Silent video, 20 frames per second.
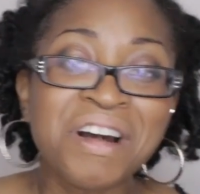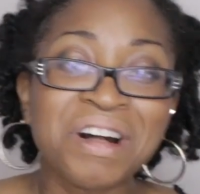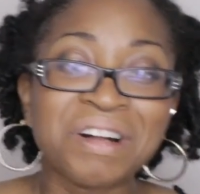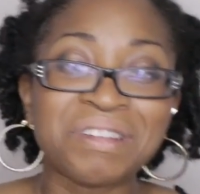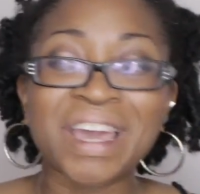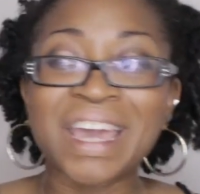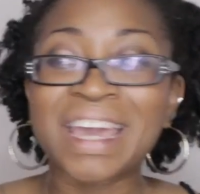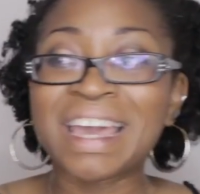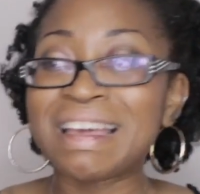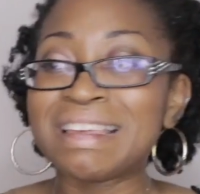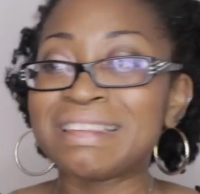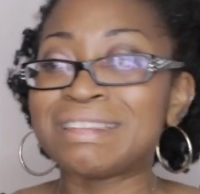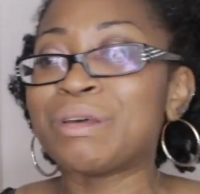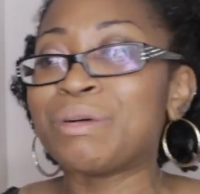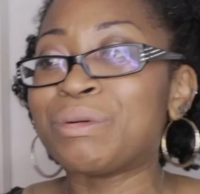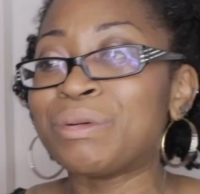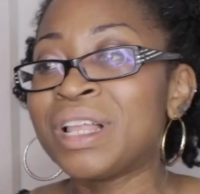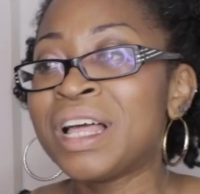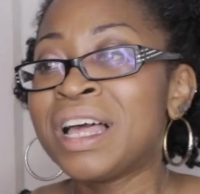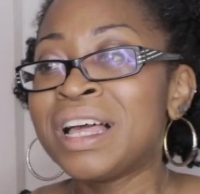Okay, guys,
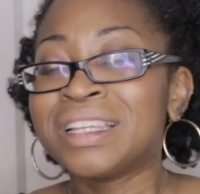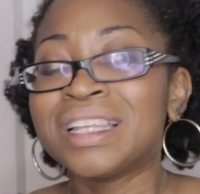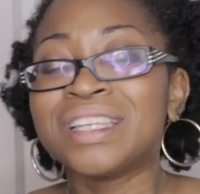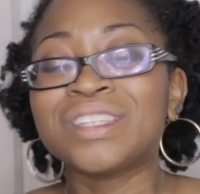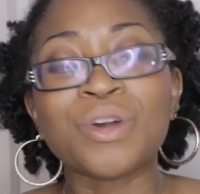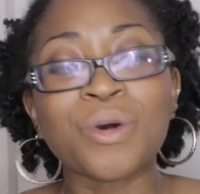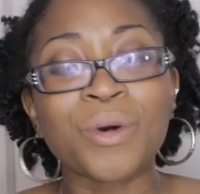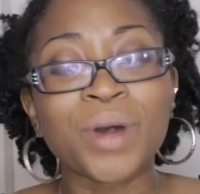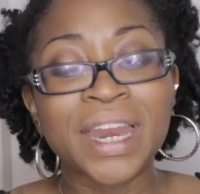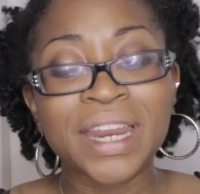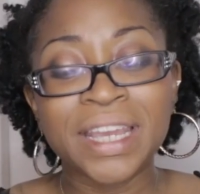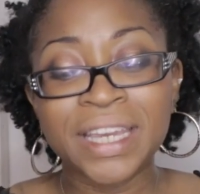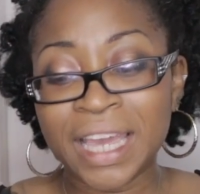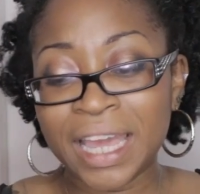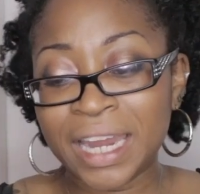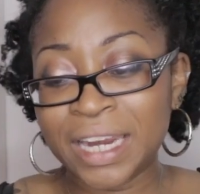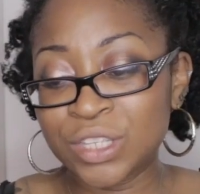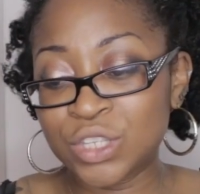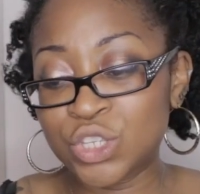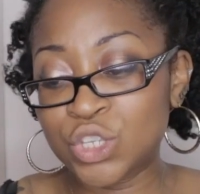so let's go ahead and
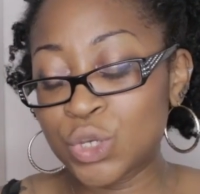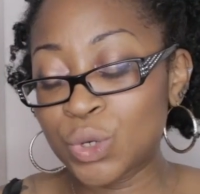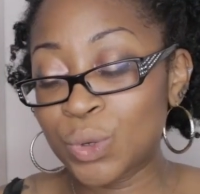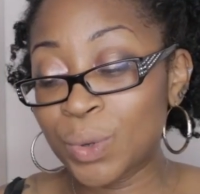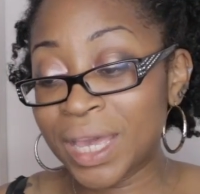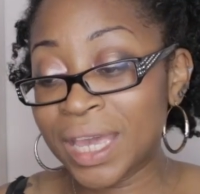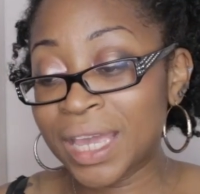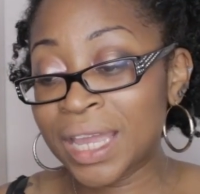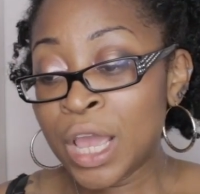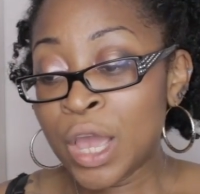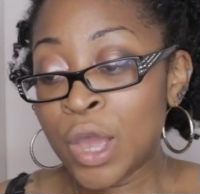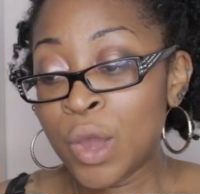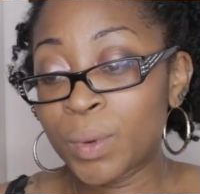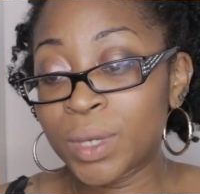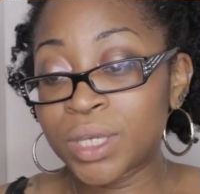get into it.